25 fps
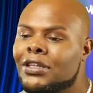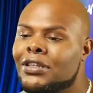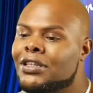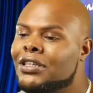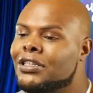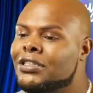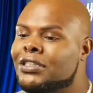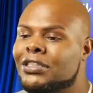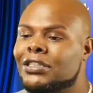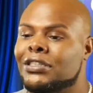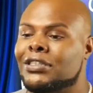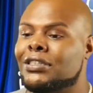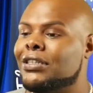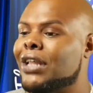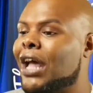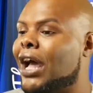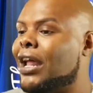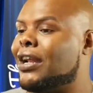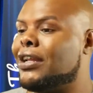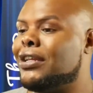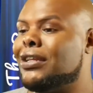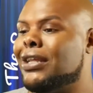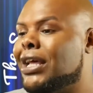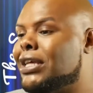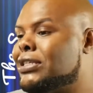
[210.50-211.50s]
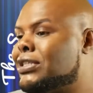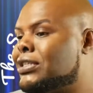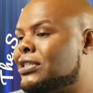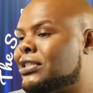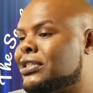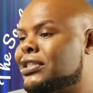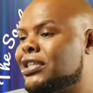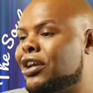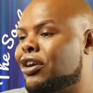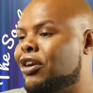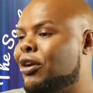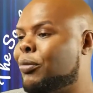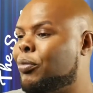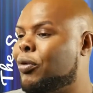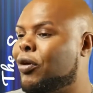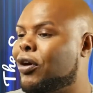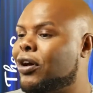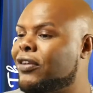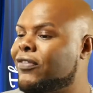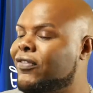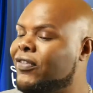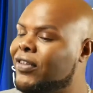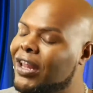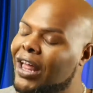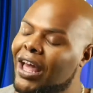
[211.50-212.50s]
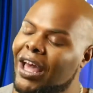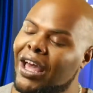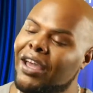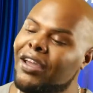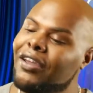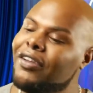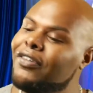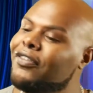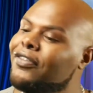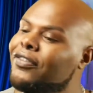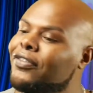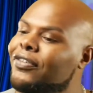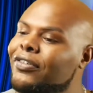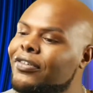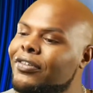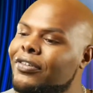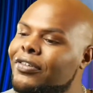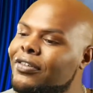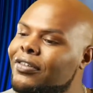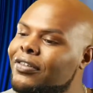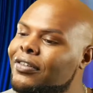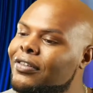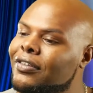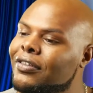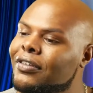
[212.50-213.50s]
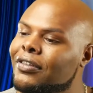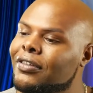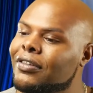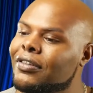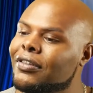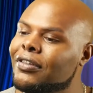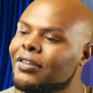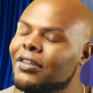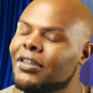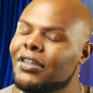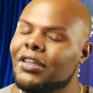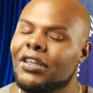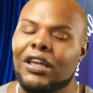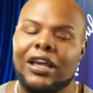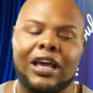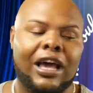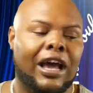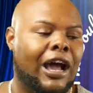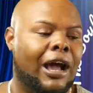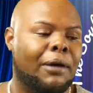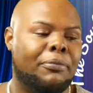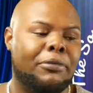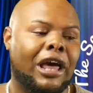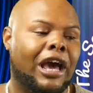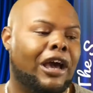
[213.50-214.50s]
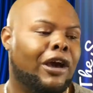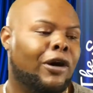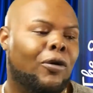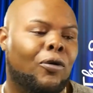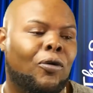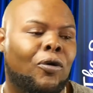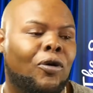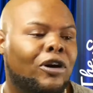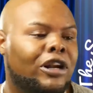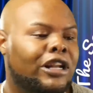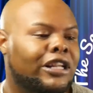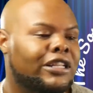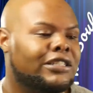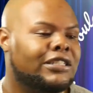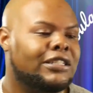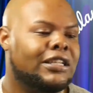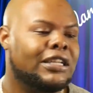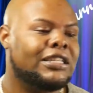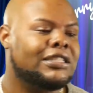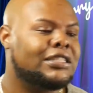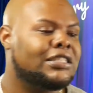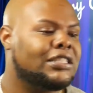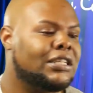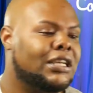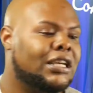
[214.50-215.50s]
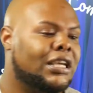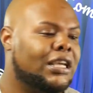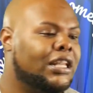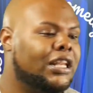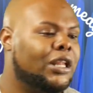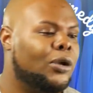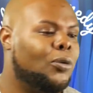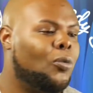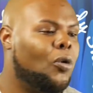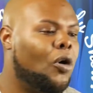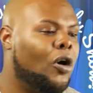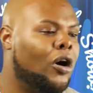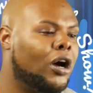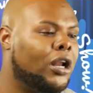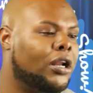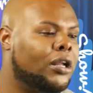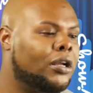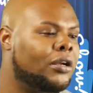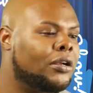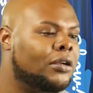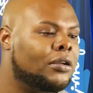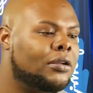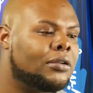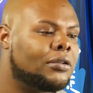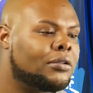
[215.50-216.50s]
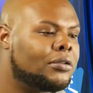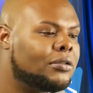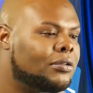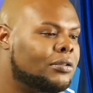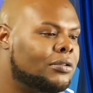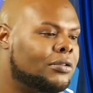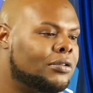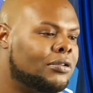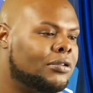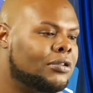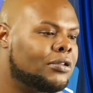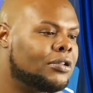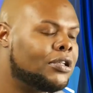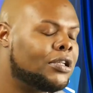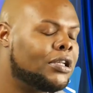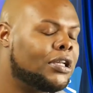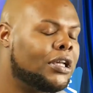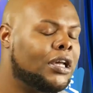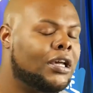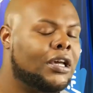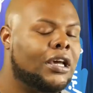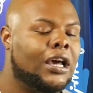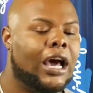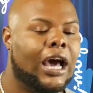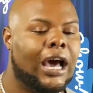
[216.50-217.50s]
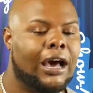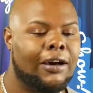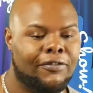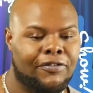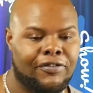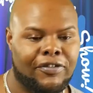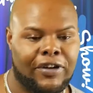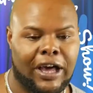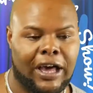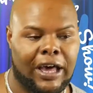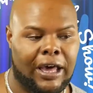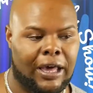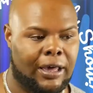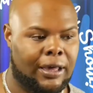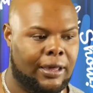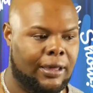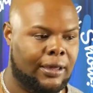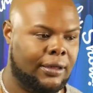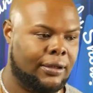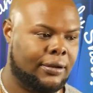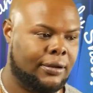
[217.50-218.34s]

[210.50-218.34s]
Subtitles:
This is not a necessary part of life. I'm not going into any water. I'm fine.